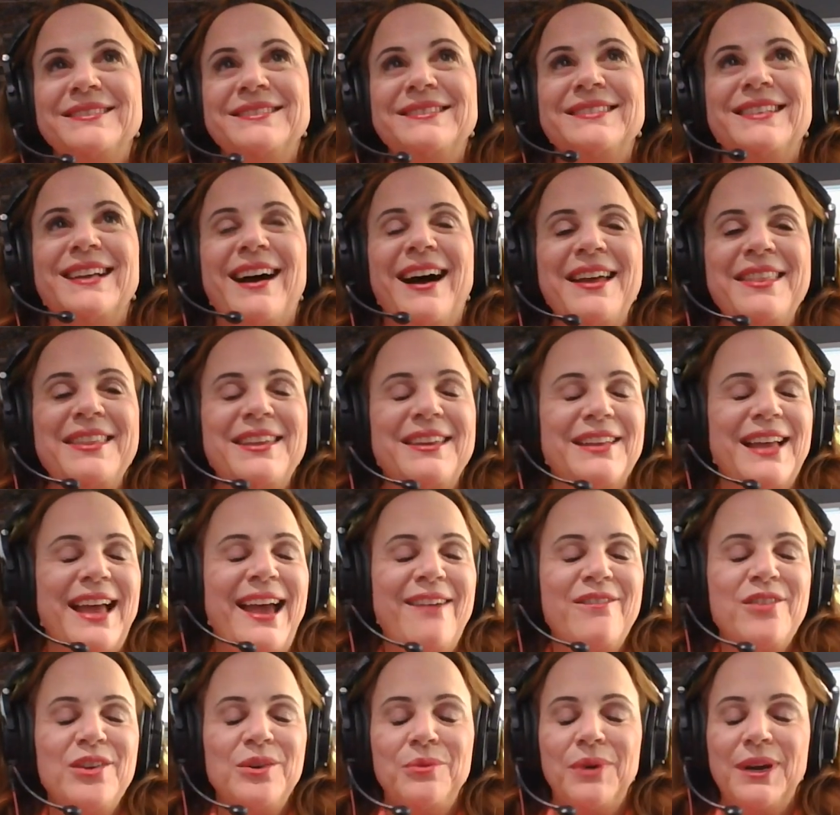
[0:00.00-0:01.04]
I mean,
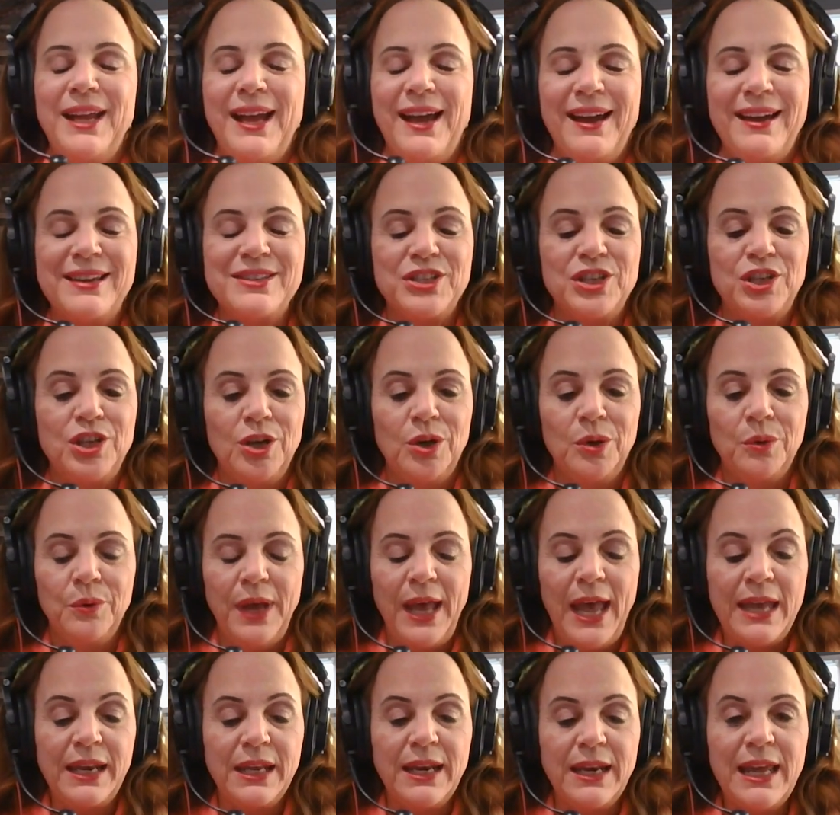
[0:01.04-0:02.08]
everyone has, you know,
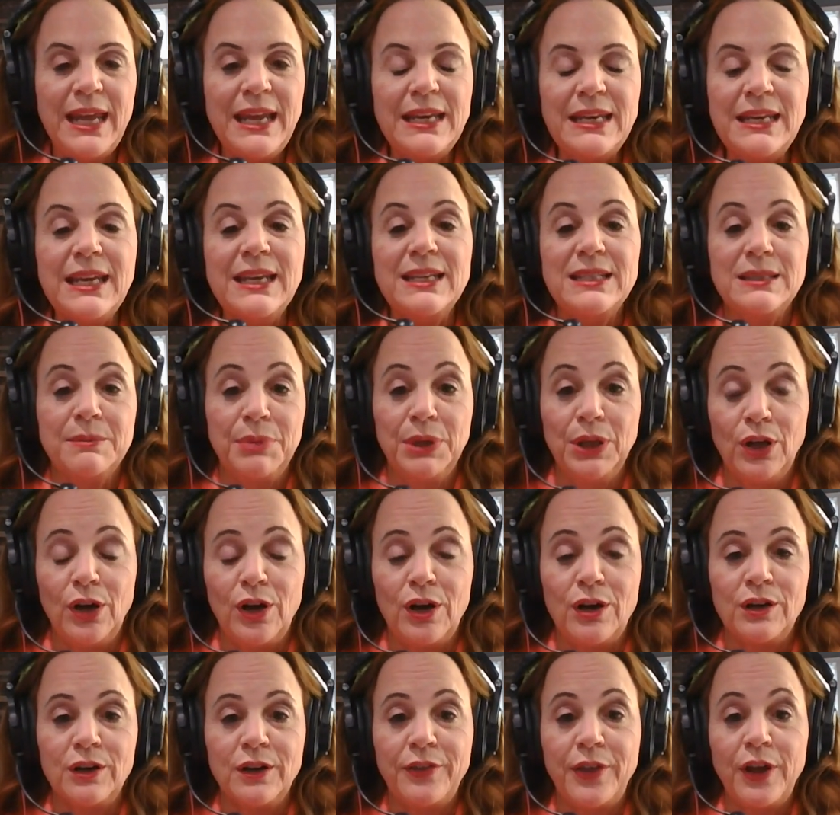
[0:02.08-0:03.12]
an innate need to
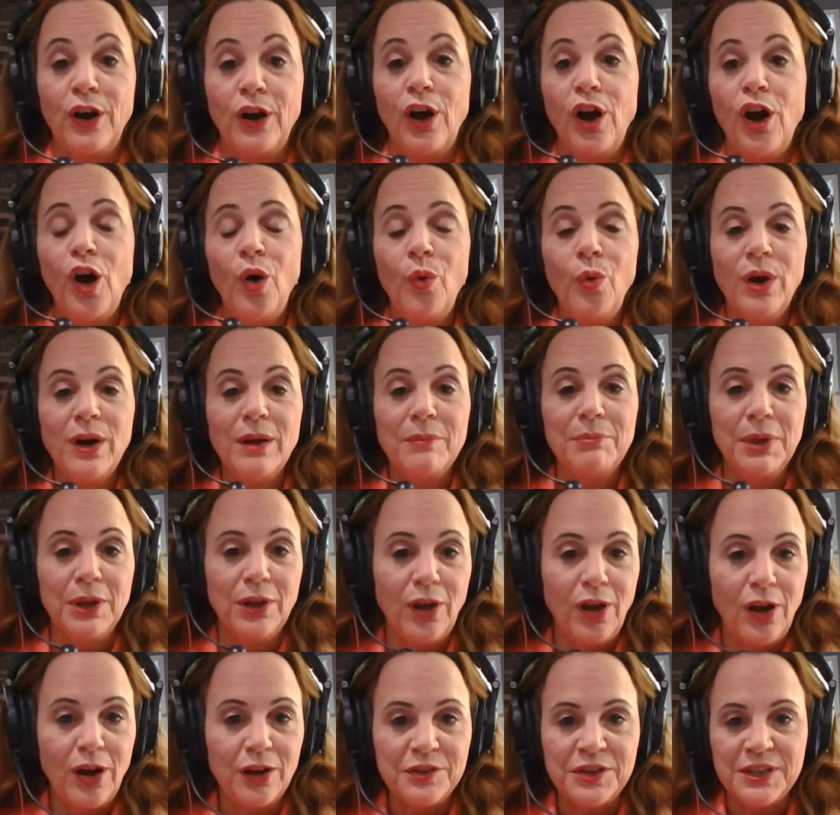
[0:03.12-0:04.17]
belong. They all want to
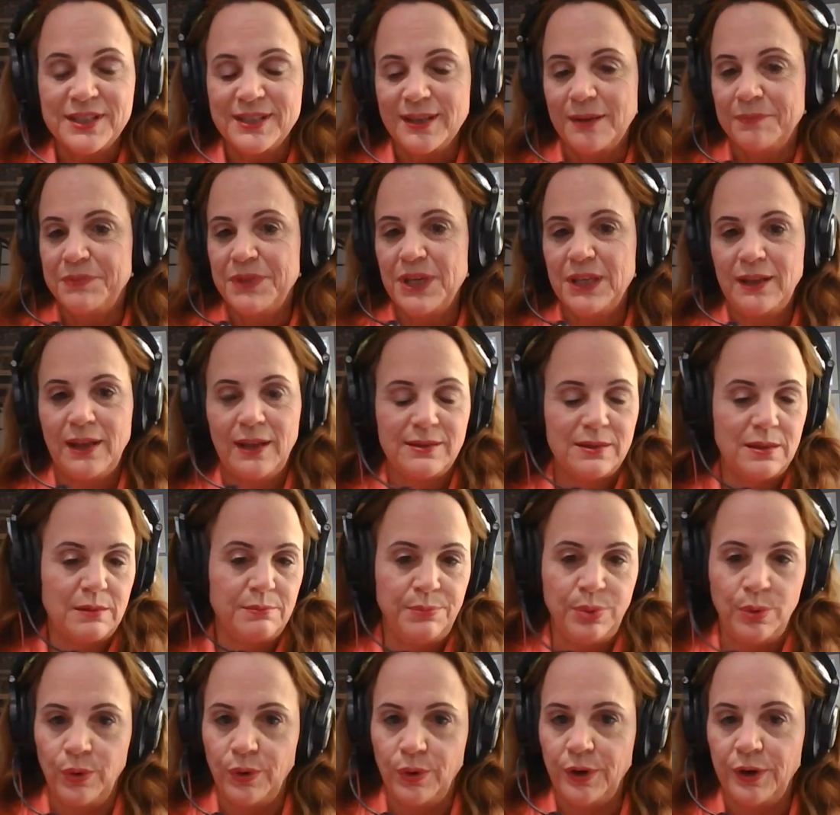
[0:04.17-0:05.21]
belong to something that's
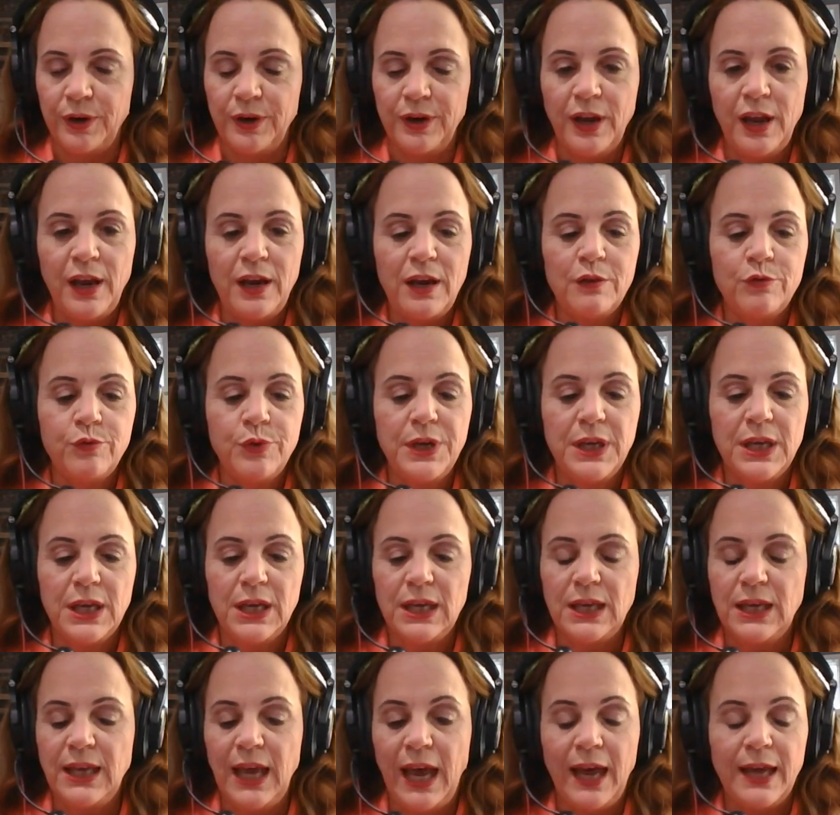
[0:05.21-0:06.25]
important. And if we
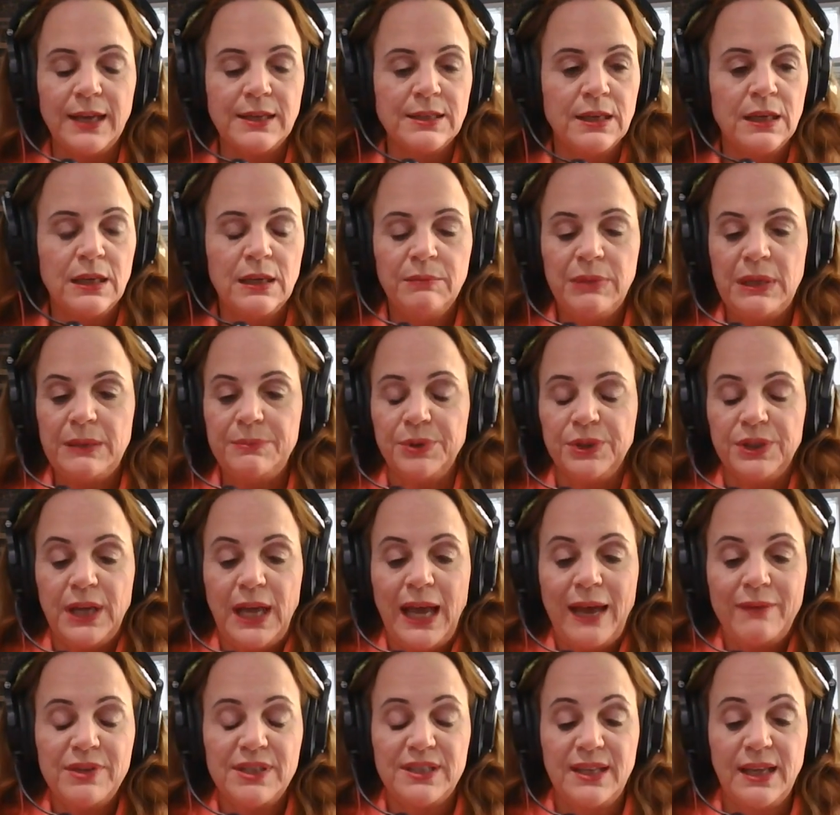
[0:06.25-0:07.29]
can get people to
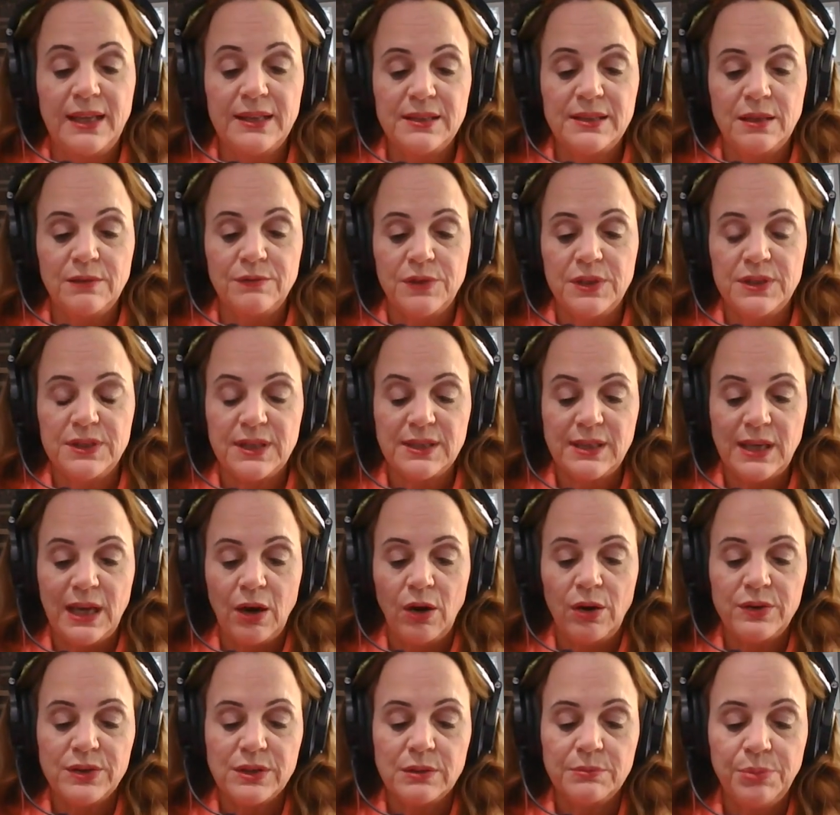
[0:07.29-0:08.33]
have a sense of this is
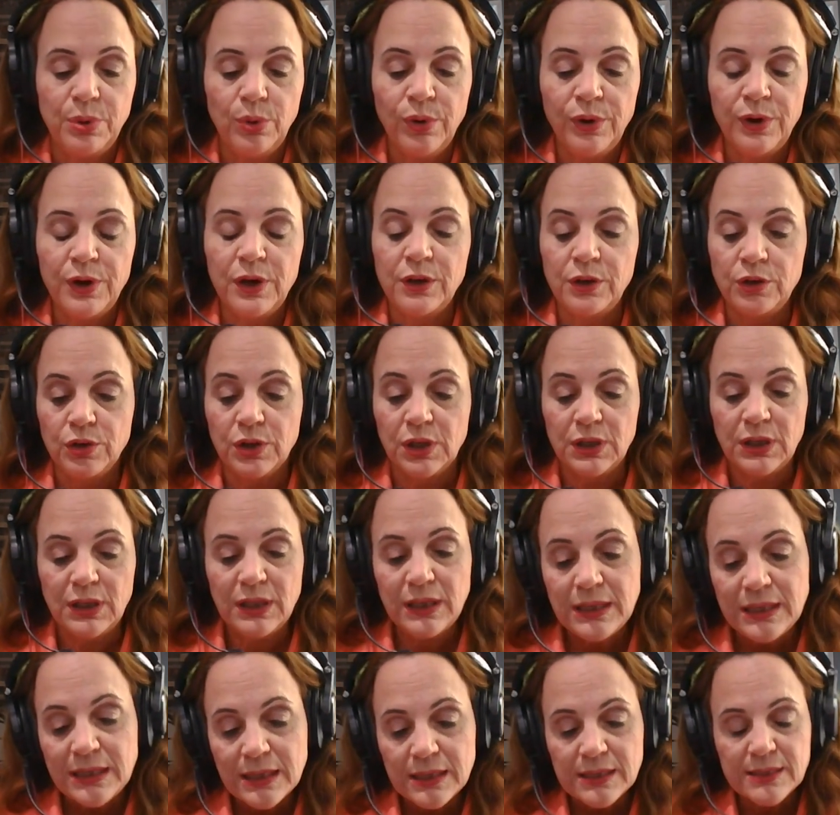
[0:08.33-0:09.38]
areas important, you can
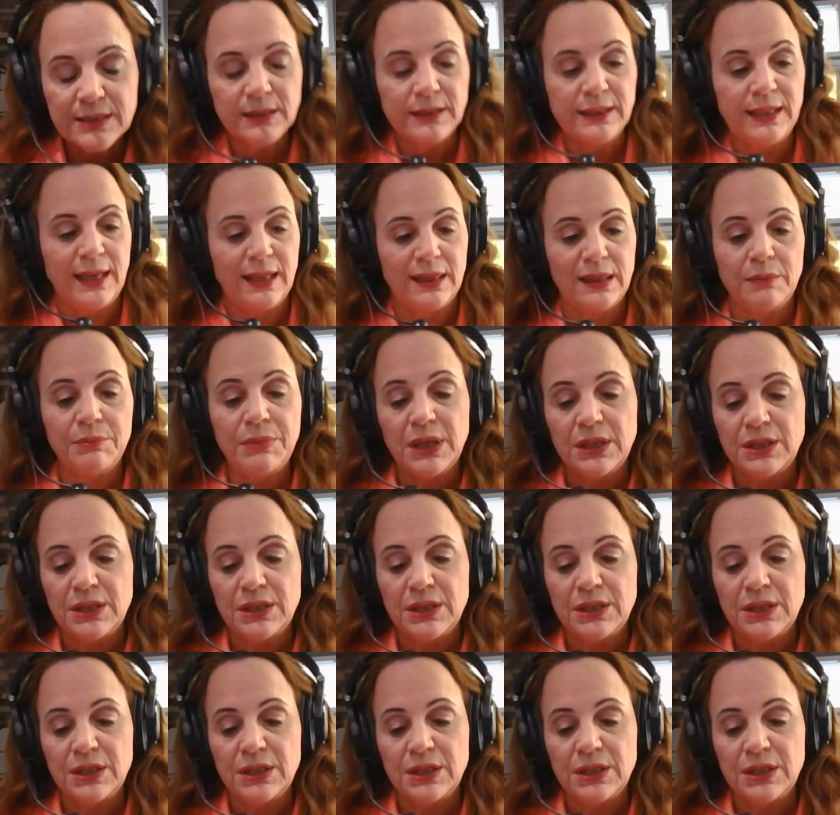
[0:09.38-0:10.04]
easily get them into